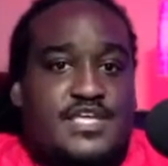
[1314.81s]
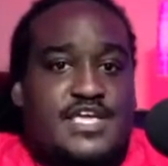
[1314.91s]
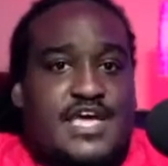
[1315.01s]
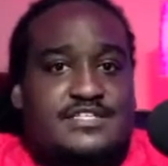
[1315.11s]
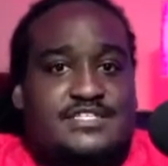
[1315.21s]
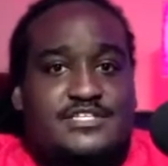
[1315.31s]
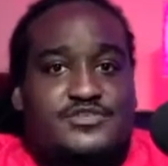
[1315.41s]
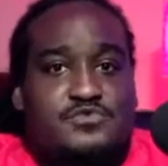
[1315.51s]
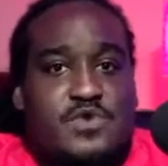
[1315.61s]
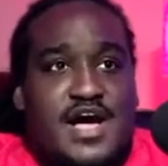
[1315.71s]
He had a
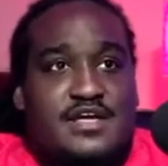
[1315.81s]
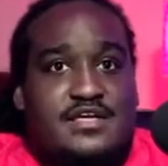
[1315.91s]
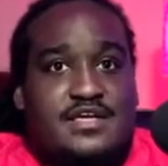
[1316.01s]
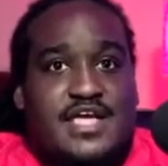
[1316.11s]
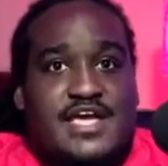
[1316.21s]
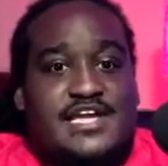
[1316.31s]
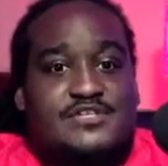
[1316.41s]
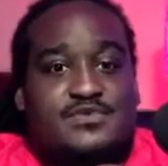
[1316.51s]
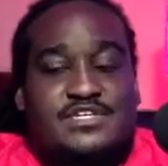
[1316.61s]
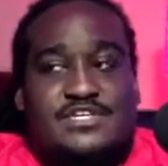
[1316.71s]
T2i, and
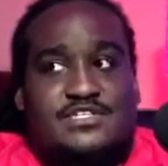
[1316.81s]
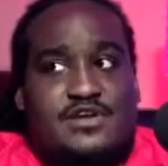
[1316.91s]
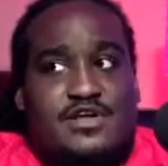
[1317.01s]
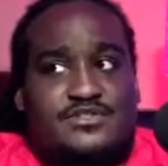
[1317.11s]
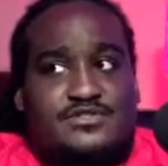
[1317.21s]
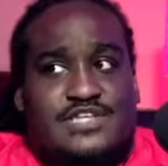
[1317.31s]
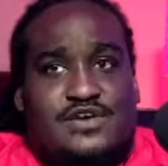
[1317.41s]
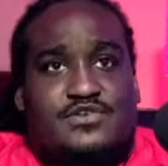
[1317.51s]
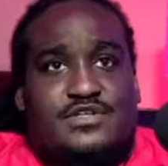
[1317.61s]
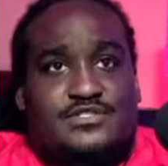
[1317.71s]
that's when DSLRs was
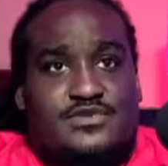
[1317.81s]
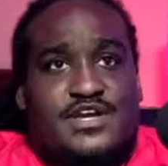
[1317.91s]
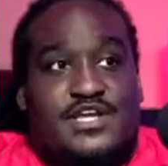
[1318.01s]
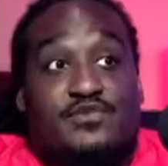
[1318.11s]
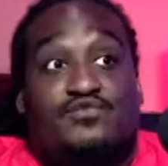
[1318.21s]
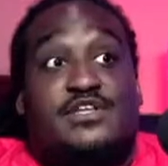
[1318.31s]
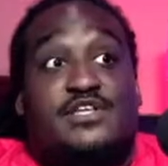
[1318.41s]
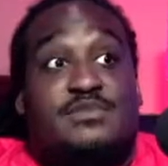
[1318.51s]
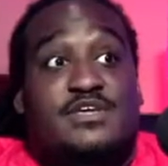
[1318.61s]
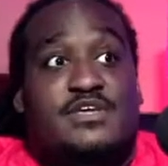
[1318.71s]
like starting to get
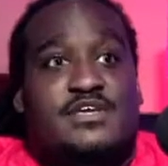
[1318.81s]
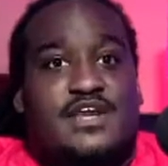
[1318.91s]
really big,